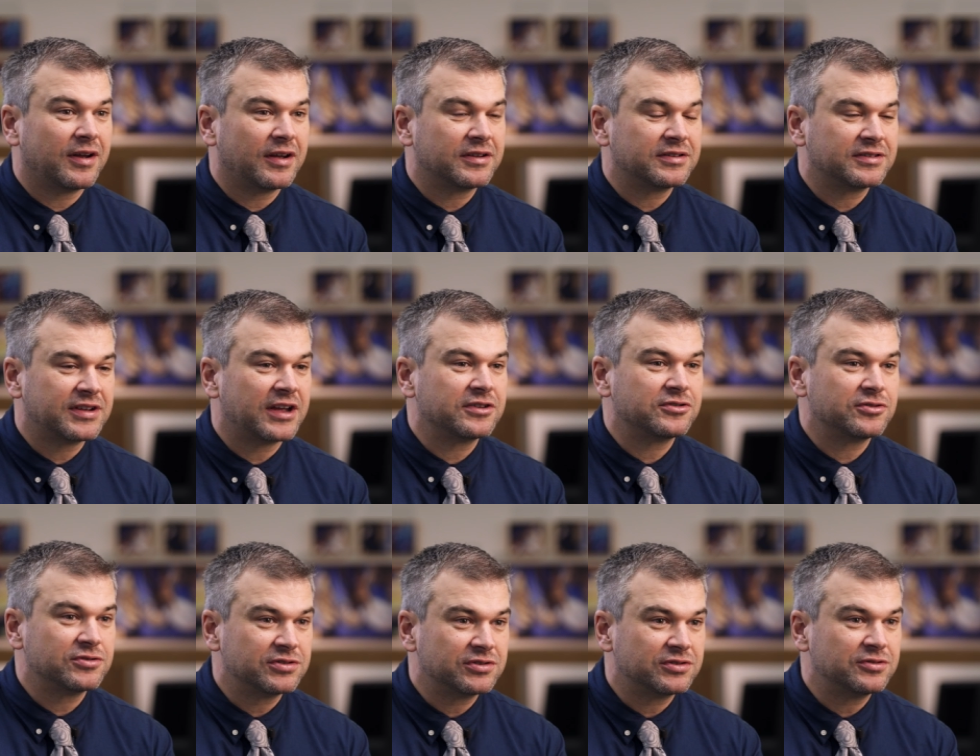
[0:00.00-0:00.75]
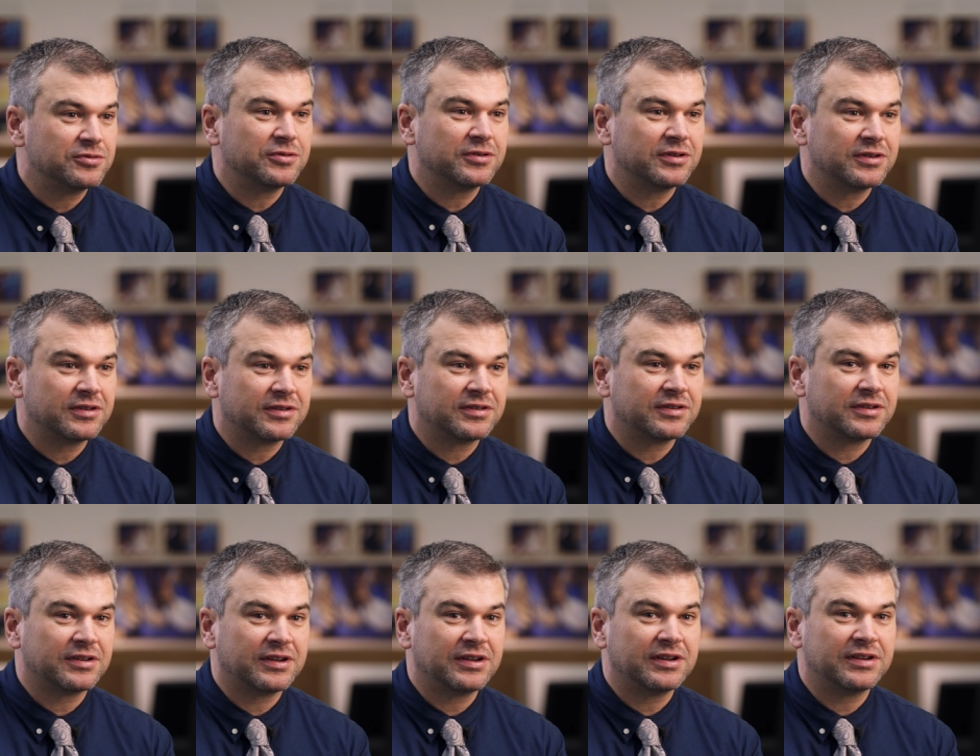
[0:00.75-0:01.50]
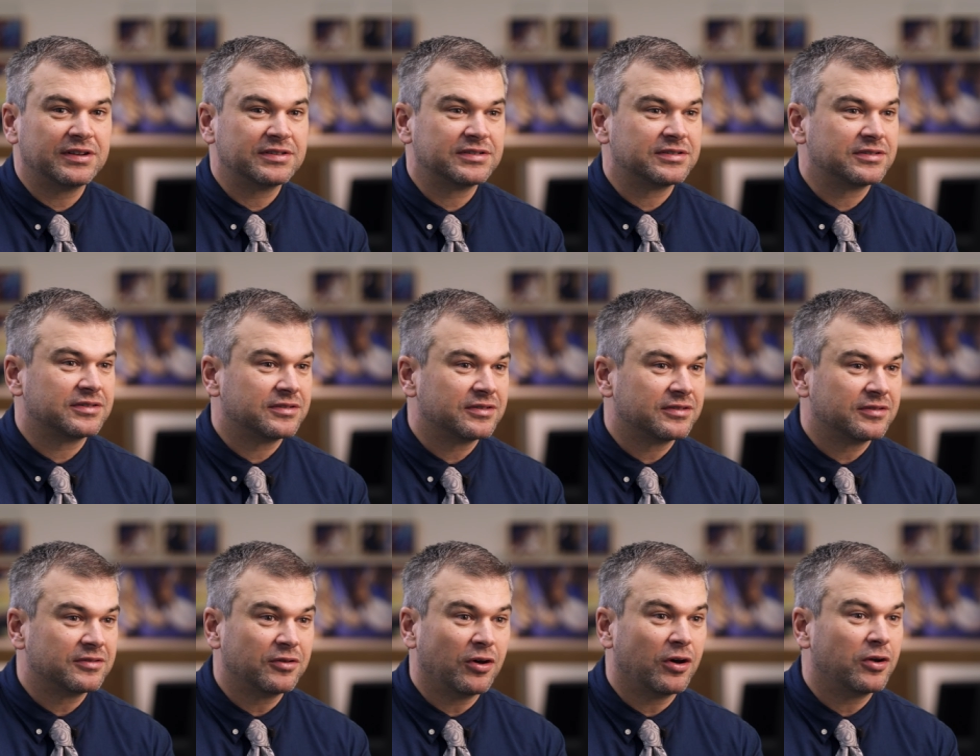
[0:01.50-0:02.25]
A Satcher student is
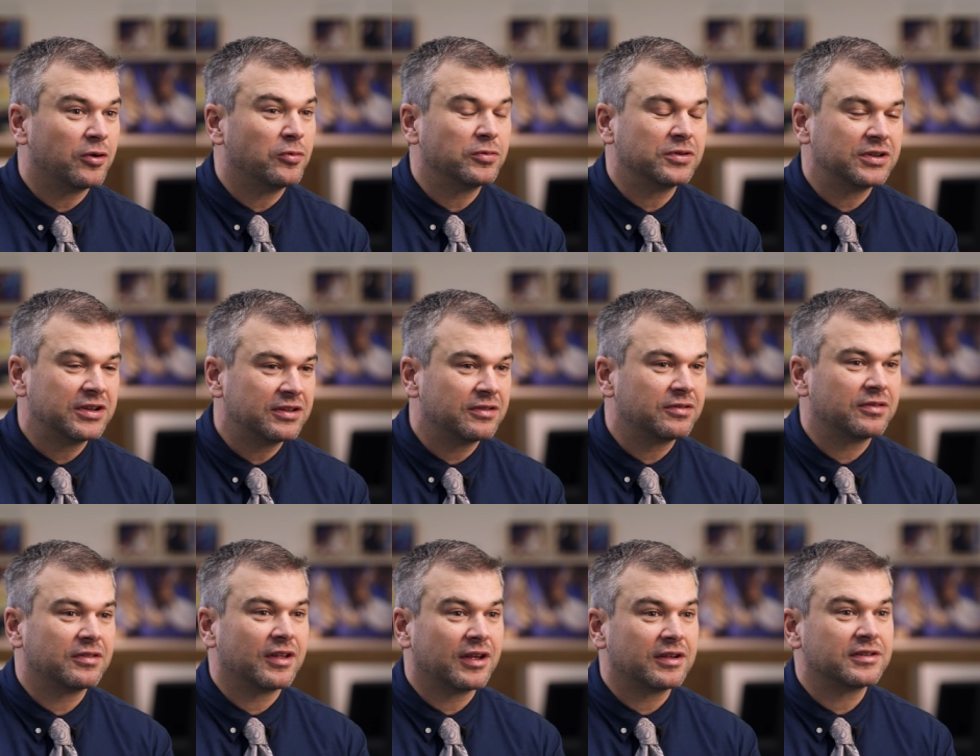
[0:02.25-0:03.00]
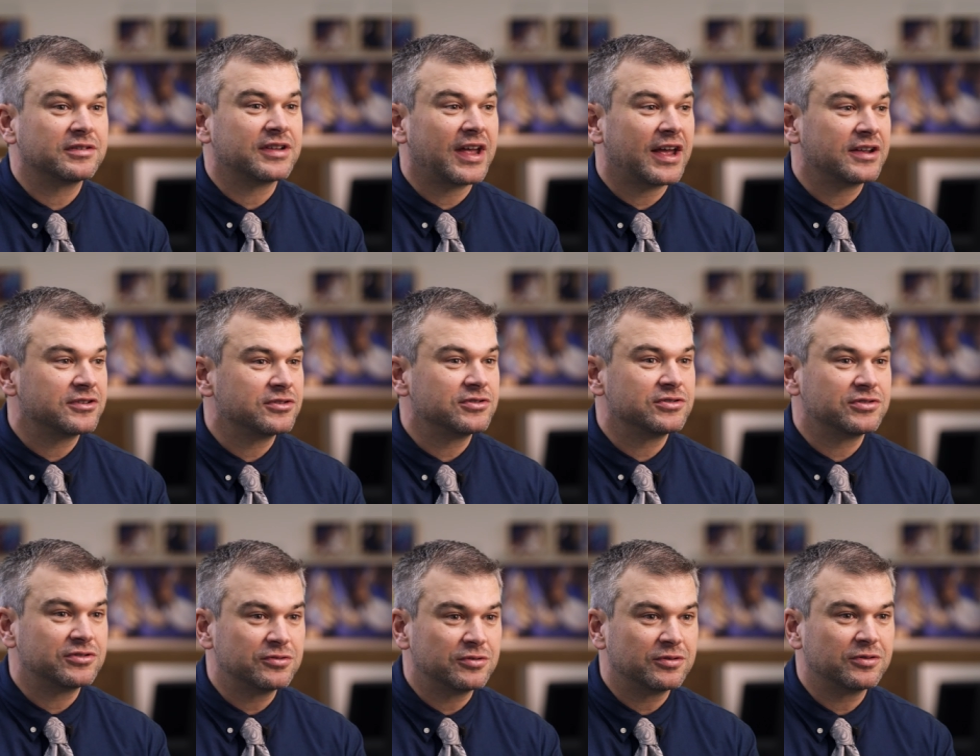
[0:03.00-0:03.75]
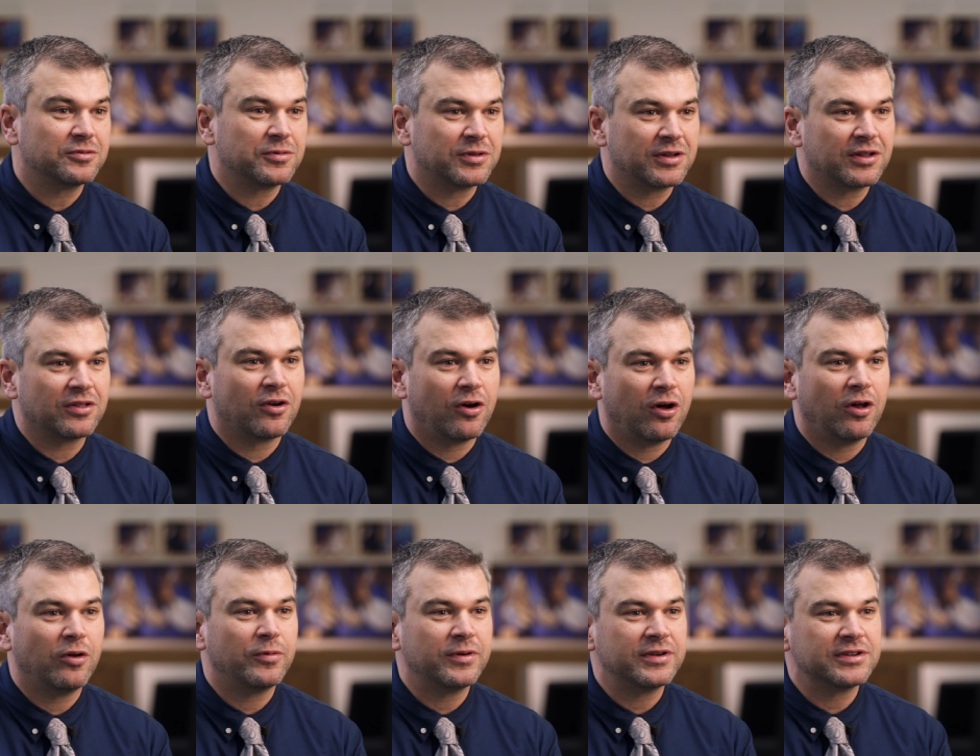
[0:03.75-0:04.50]
not only a Satcher student within the
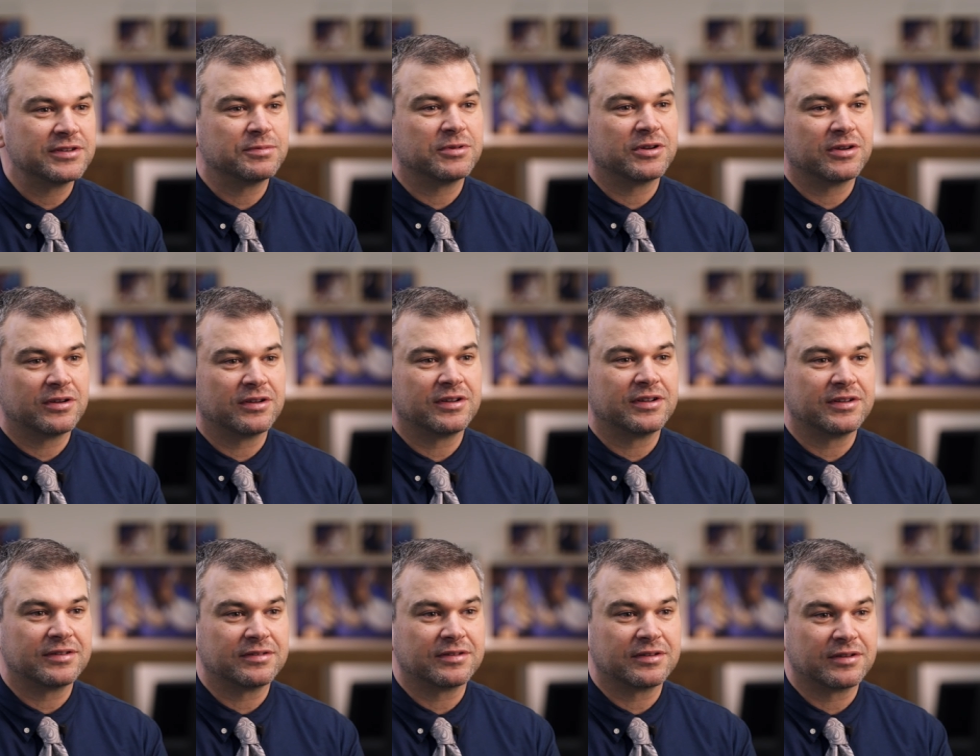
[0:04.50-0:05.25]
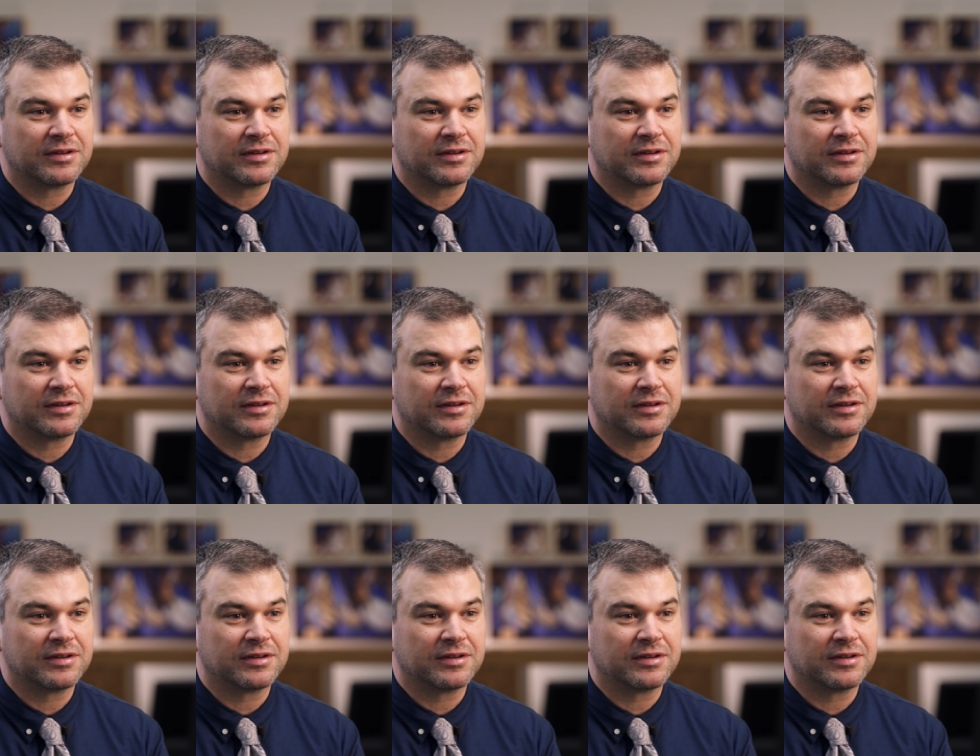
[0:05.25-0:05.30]
hallways, but is,